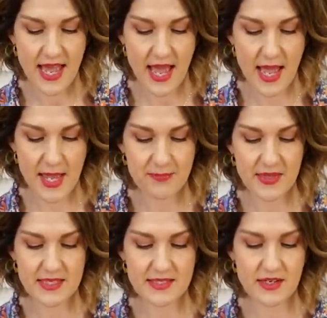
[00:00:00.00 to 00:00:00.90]
Um,
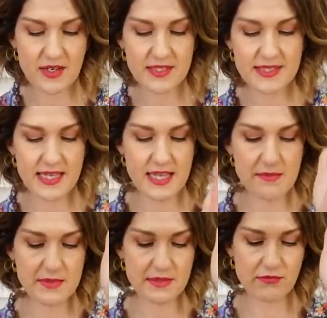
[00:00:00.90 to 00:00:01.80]
it's got
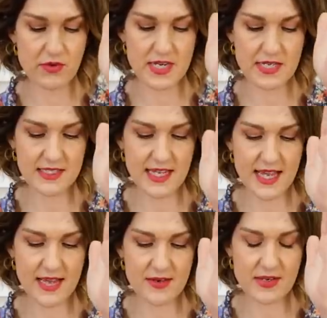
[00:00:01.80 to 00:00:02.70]
seams running
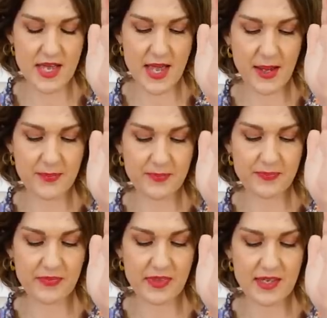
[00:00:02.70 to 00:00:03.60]
down,
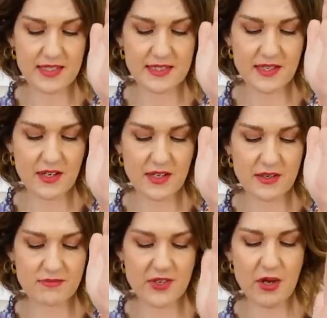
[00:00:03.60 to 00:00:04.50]
um, it's got like
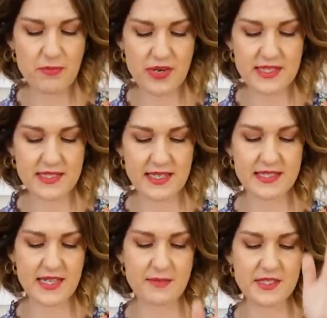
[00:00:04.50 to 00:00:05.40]
a, not a princess
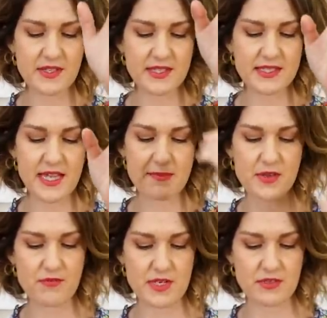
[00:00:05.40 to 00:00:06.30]
seam, it's got a seam
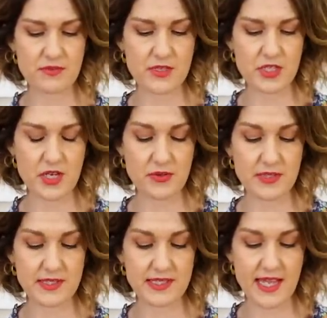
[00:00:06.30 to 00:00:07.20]
that runs from the
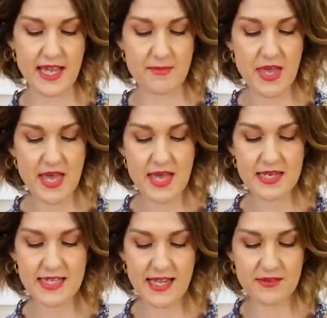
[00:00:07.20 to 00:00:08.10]
shoulder seam
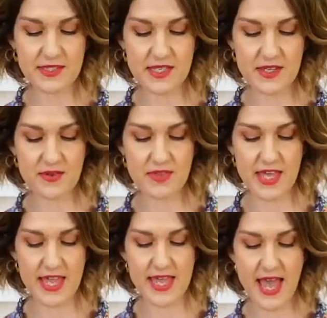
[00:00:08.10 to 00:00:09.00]
down to
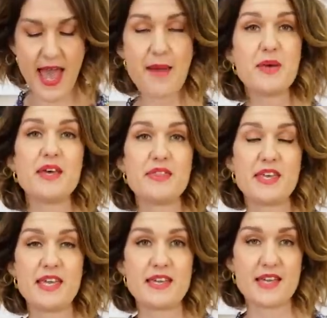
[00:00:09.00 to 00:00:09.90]
the hem at
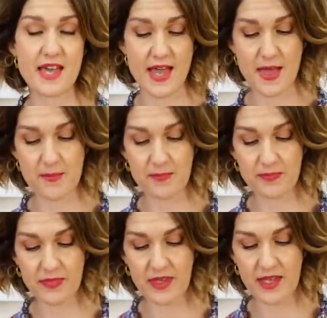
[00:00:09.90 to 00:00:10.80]
the
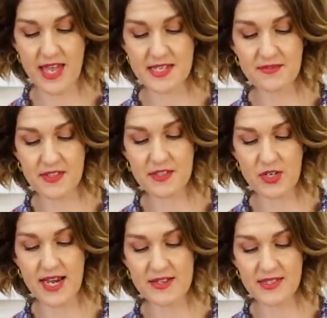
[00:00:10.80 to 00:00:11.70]
um, end of the
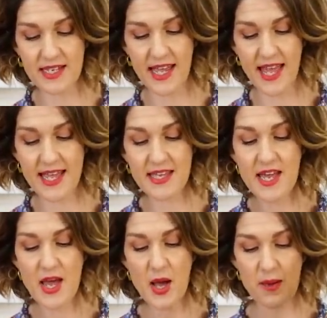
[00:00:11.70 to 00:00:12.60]
trouser leg
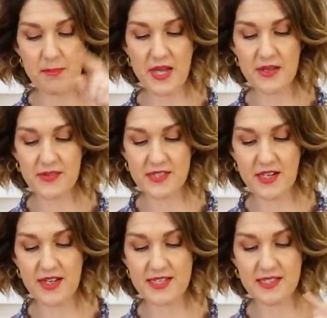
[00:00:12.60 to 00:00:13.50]
on both
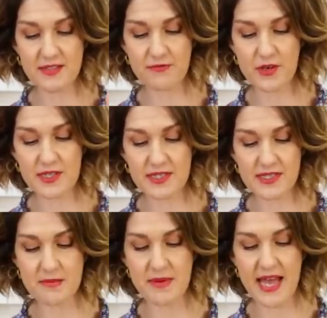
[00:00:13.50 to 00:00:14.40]
sides at the front
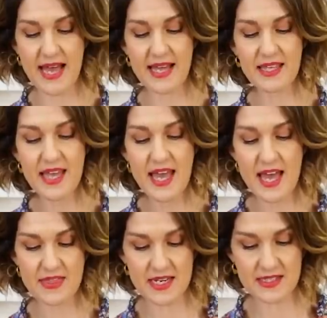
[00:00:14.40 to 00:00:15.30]
and the back
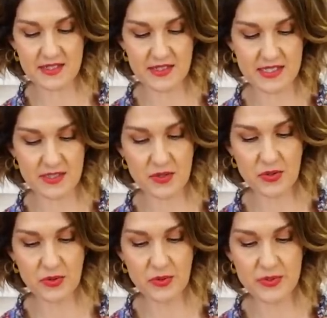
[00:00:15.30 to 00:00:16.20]
and then it's got these
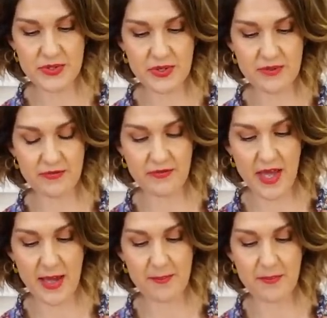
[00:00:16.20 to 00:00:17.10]
cool sort of
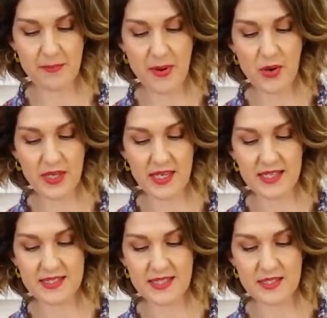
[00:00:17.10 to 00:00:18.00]
um,
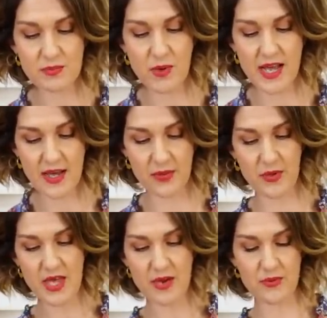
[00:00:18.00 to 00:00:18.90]
pockets as
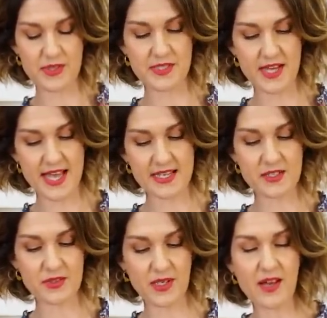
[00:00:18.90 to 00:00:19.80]
well with
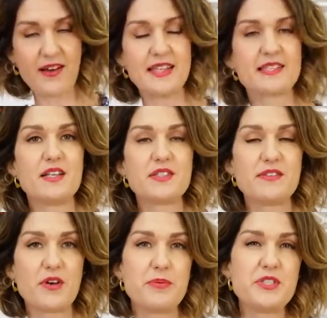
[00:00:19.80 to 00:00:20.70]
diagonal lines lots
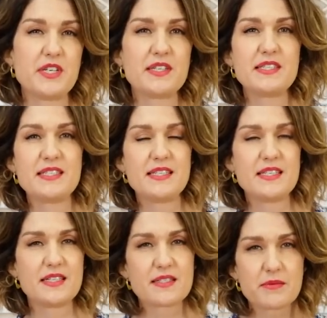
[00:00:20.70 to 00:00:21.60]
of opportunities to
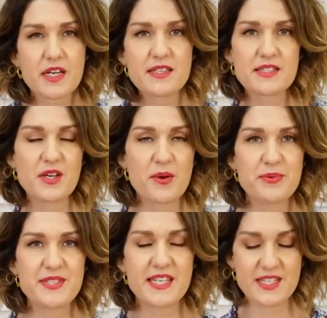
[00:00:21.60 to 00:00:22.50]
do some nice top
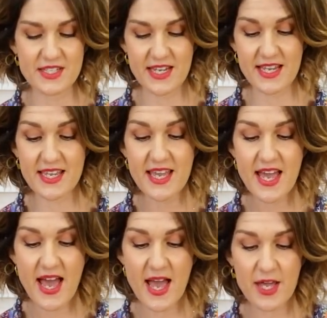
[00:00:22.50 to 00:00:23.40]
stitching
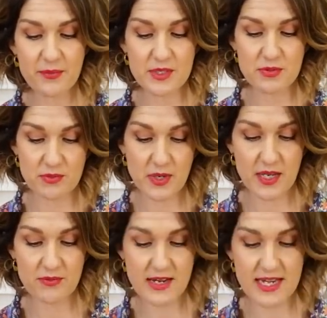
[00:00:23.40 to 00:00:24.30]
um, which would
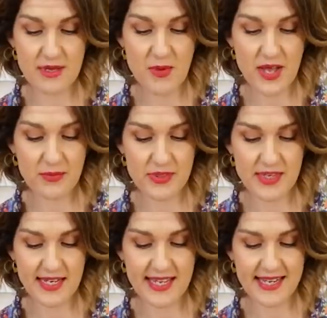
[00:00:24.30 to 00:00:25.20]
work really well with
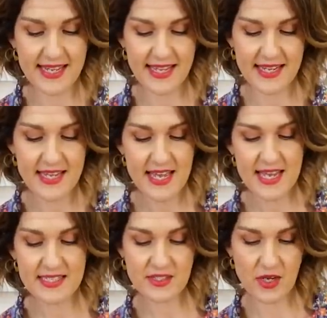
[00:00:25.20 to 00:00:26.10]
the linen
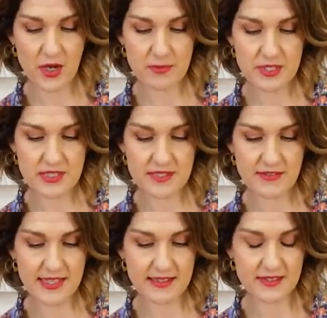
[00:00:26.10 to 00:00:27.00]
it's got options
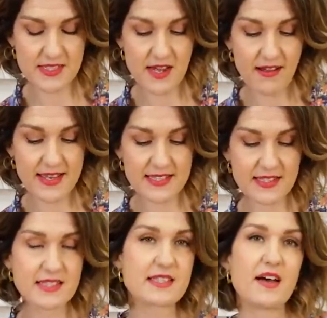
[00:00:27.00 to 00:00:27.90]
for little ties
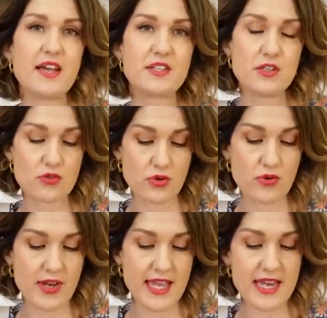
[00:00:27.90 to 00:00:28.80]
at the side to
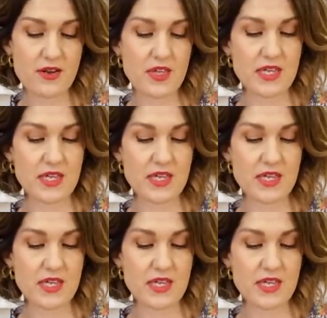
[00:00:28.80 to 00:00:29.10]
draw it in or